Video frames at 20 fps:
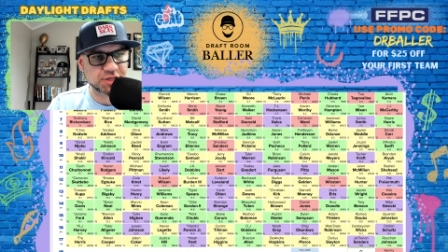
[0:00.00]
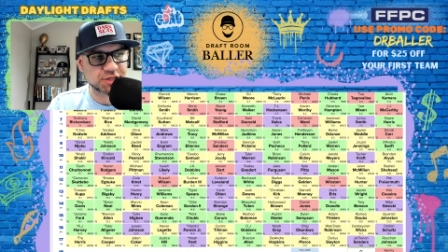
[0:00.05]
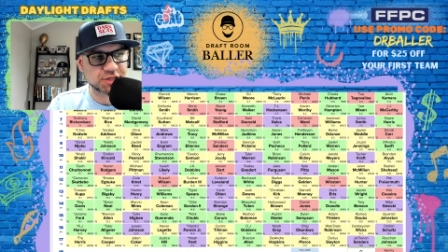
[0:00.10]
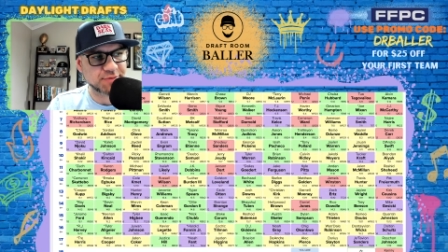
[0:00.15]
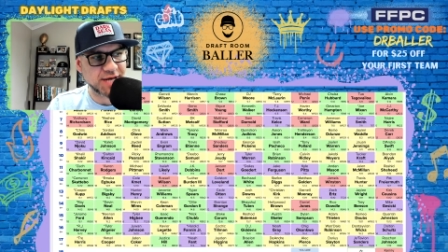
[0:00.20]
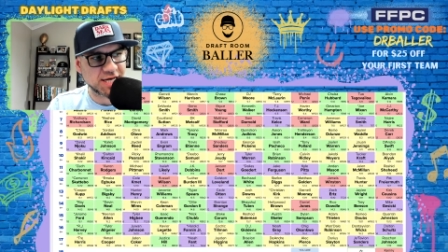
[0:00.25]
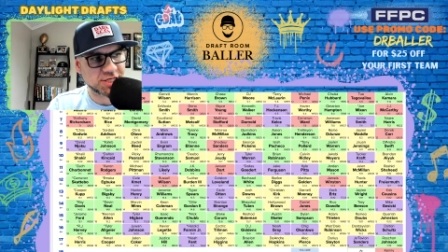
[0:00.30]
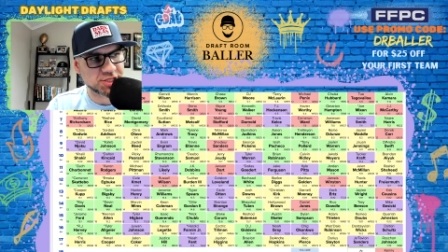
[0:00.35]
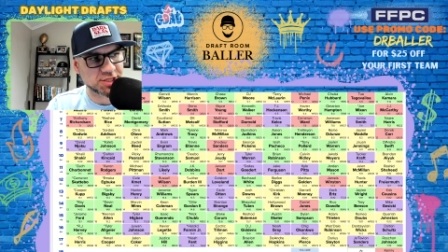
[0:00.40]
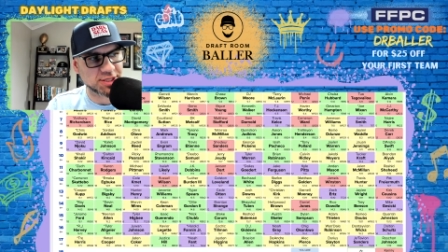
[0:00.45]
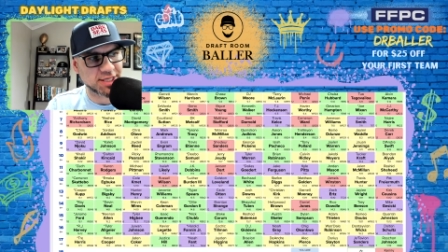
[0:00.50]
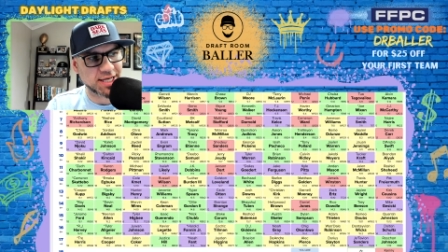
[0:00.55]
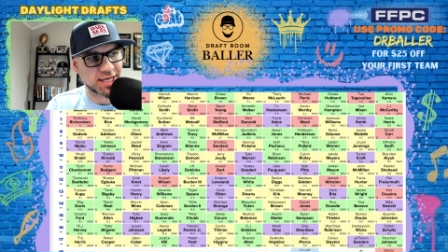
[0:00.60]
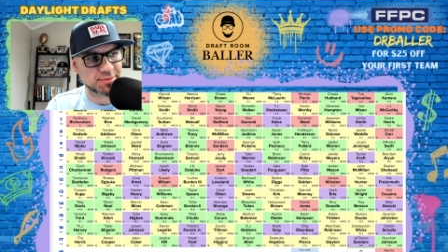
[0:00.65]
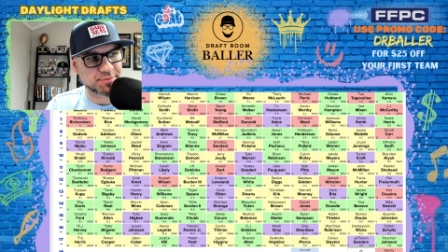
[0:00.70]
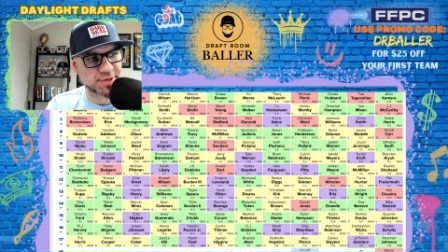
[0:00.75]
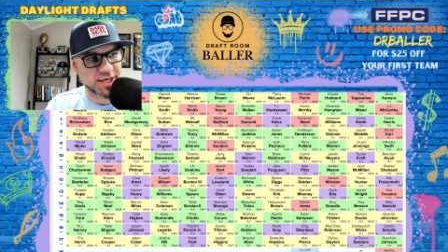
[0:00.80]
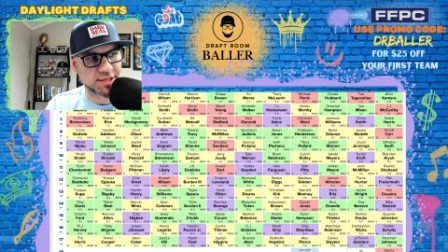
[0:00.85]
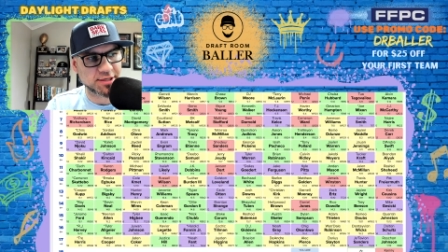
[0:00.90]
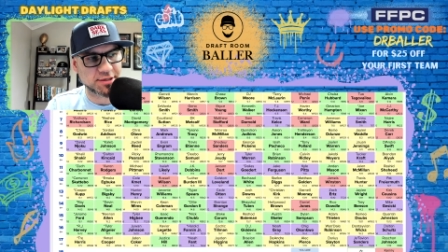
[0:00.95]
smash the like
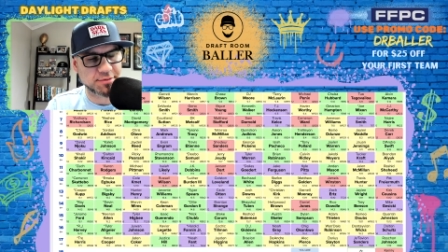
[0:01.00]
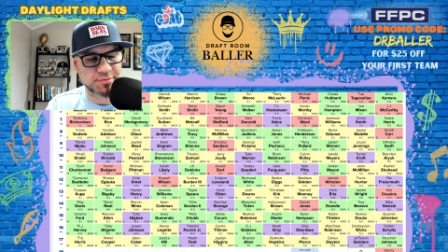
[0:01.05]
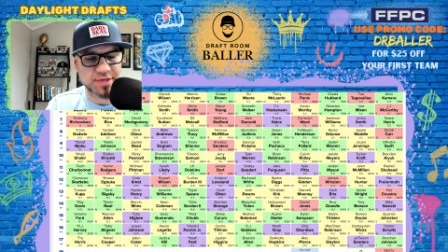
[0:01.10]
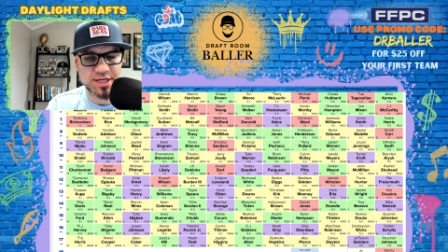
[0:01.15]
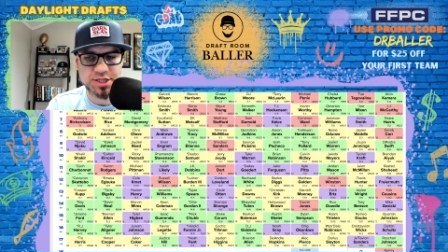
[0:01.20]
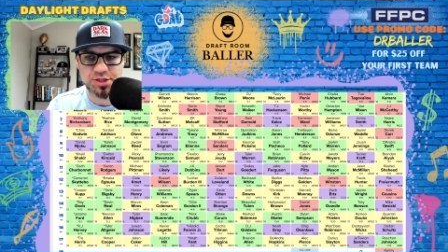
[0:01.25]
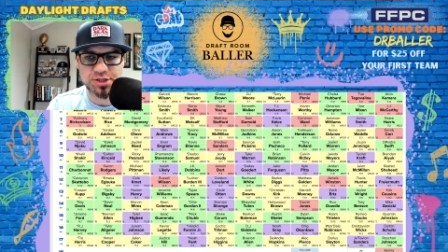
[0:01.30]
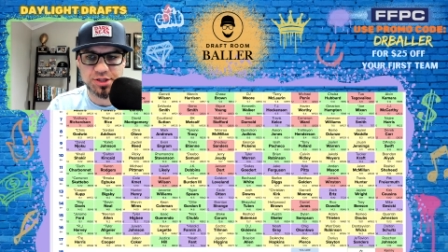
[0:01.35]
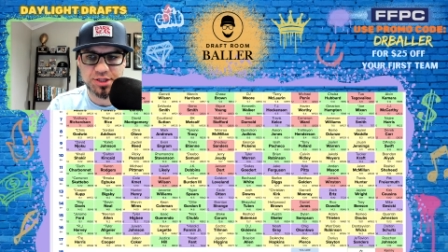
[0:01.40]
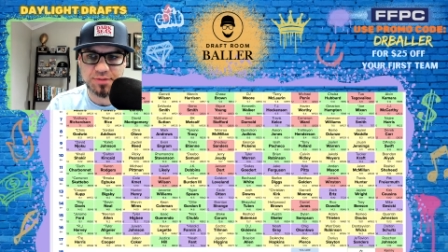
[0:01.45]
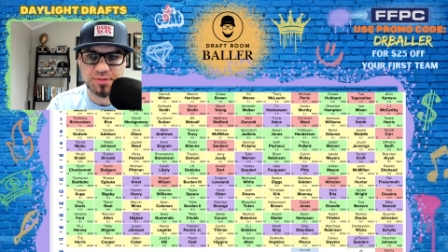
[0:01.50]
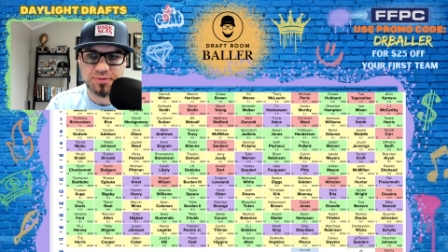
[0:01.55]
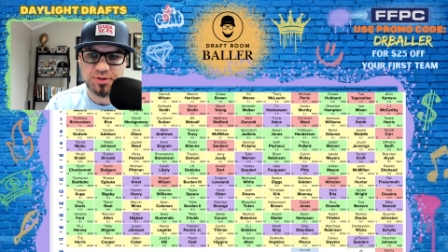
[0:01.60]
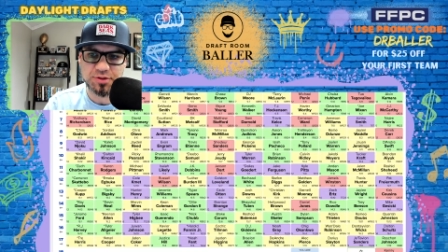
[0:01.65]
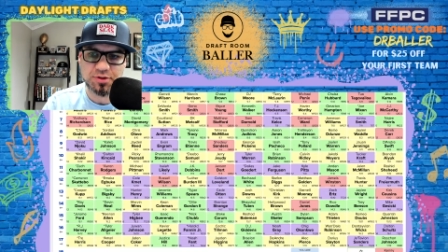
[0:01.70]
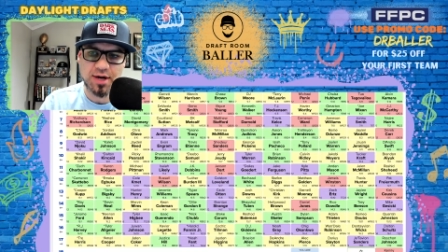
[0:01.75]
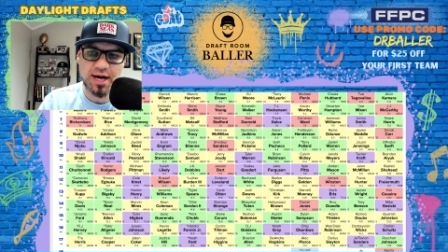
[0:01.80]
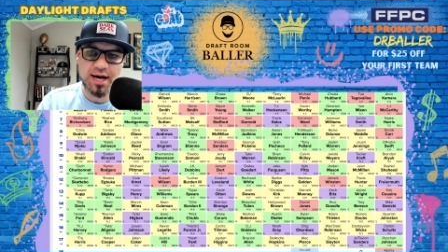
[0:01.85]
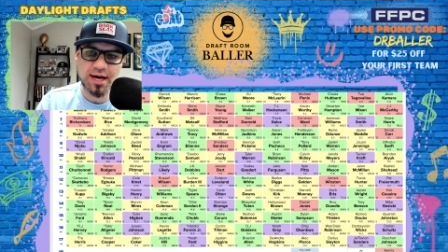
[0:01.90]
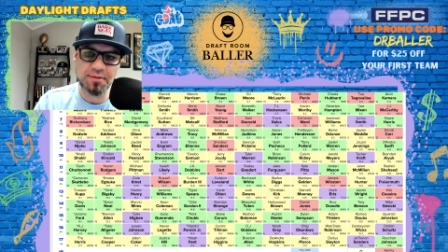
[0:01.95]
button. Make sure you
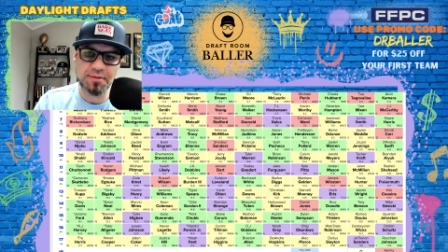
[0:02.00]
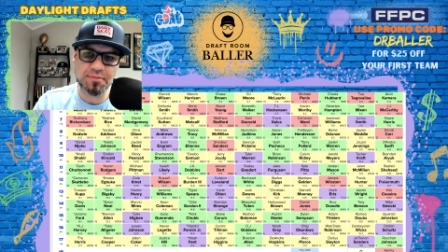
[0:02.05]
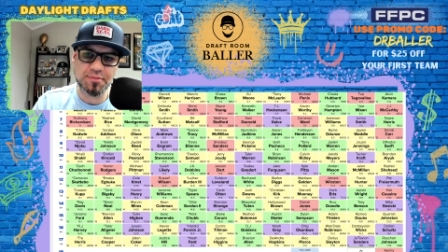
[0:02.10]
subscribe.